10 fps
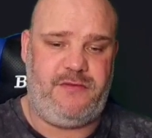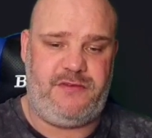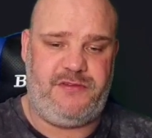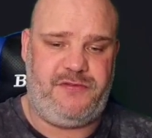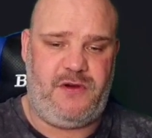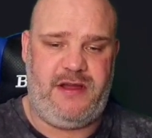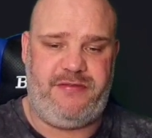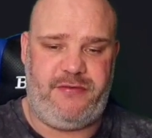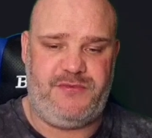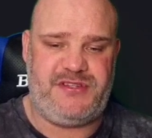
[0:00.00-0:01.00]
to 5
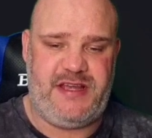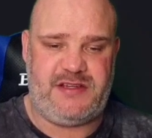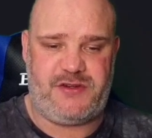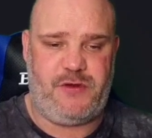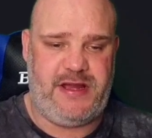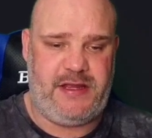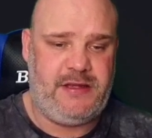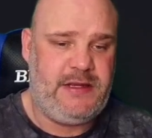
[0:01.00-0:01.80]
from 6, great.